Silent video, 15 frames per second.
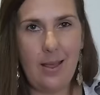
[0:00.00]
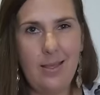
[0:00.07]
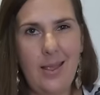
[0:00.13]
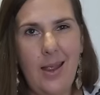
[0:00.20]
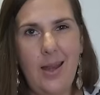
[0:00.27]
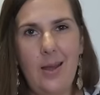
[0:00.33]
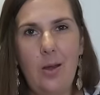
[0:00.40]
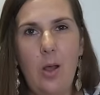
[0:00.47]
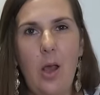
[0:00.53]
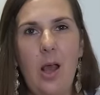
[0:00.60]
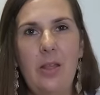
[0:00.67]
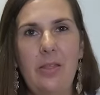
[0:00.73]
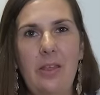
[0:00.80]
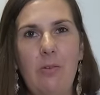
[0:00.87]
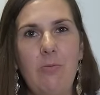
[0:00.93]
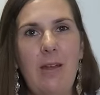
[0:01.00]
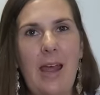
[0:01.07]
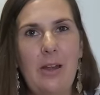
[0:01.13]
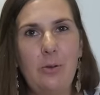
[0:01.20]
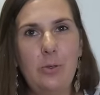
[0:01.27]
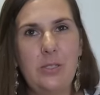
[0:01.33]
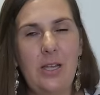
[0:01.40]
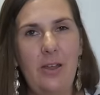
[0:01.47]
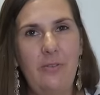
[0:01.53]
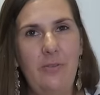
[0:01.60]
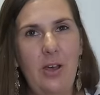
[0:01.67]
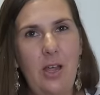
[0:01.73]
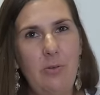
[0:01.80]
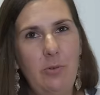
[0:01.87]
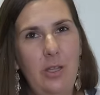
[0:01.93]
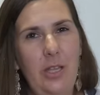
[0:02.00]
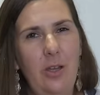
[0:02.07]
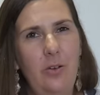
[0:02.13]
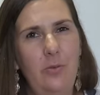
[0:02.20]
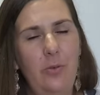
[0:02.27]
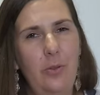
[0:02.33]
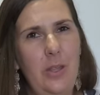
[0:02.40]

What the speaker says: And then the rattles I find really helpful.